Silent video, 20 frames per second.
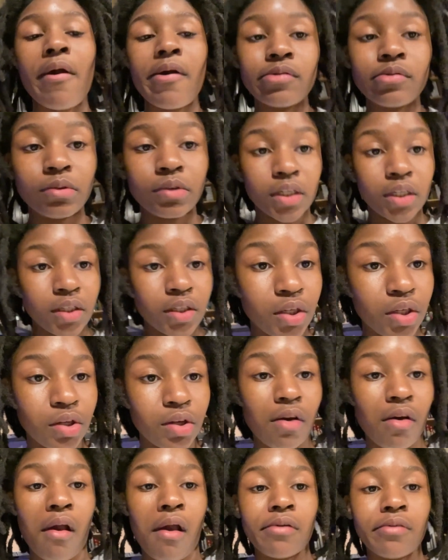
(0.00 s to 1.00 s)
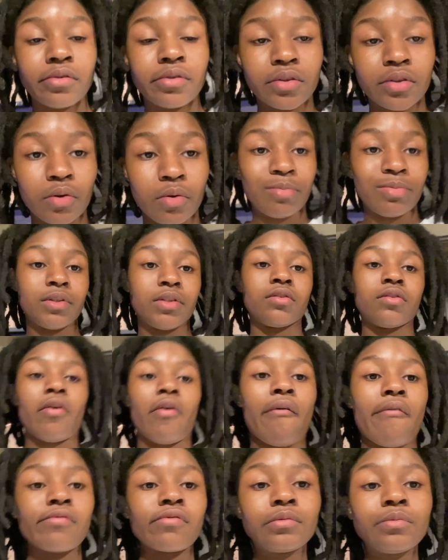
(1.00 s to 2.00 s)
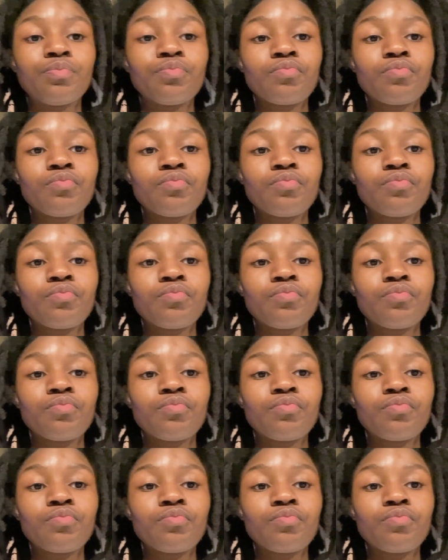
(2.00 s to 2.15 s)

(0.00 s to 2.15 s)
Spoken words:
And I tell y'all, I was so pissed off.